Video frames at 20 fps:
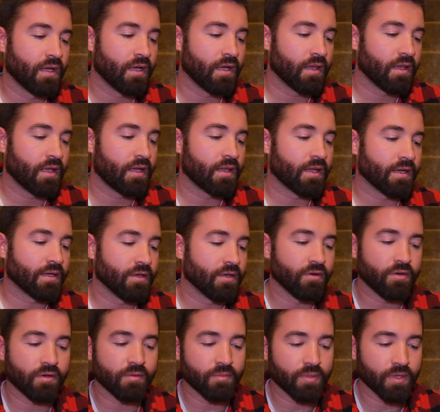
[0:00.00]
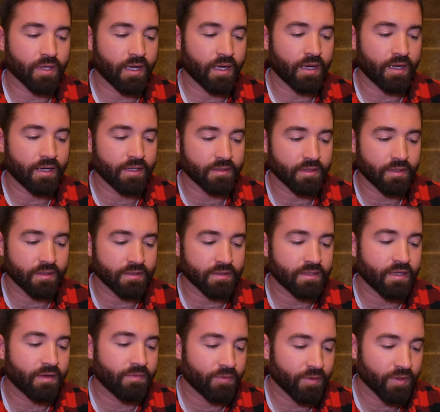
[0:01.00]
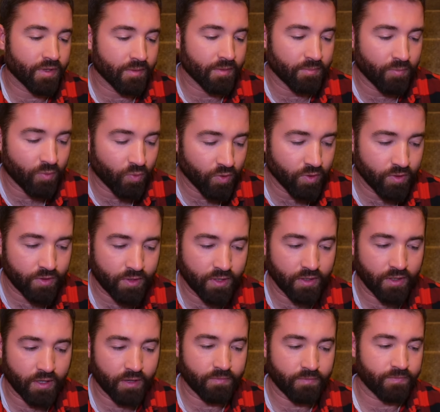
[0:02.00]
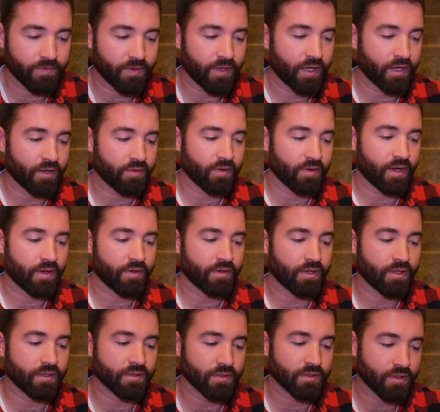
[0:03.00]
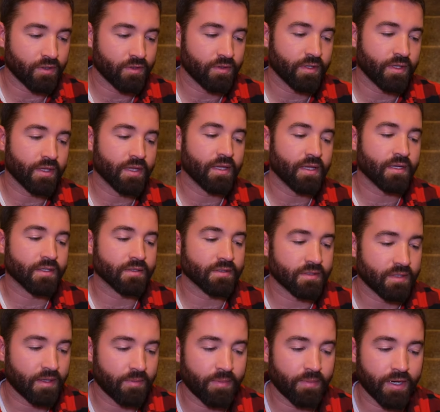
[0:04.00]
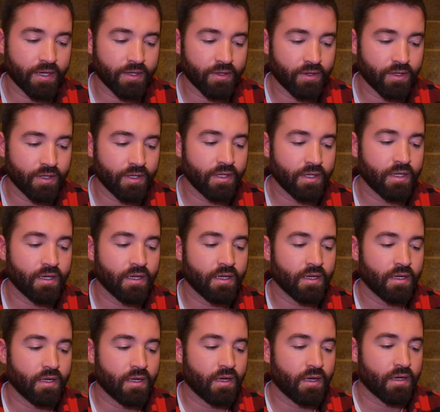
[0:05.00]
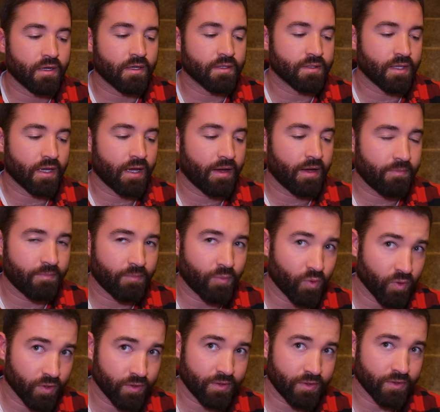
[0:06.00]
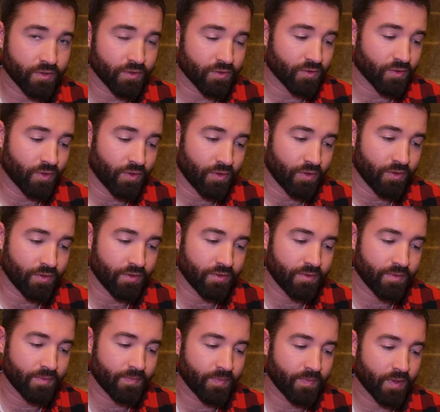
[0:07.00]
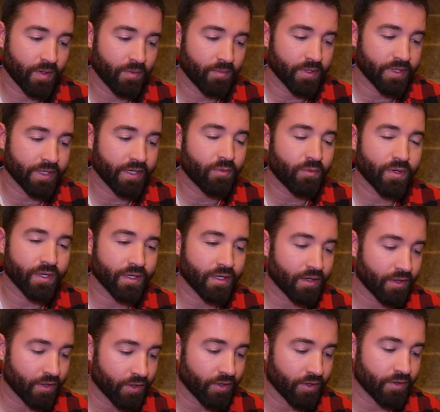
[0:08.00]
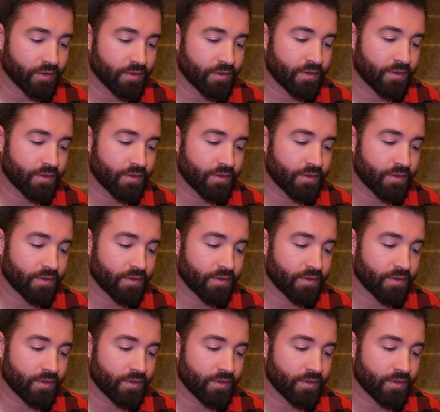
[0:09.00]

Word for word: a lot of like no complies and stuff where the board can kind of fly around on its own and then they can step back on it because they have board control, but they don't want to get hurt.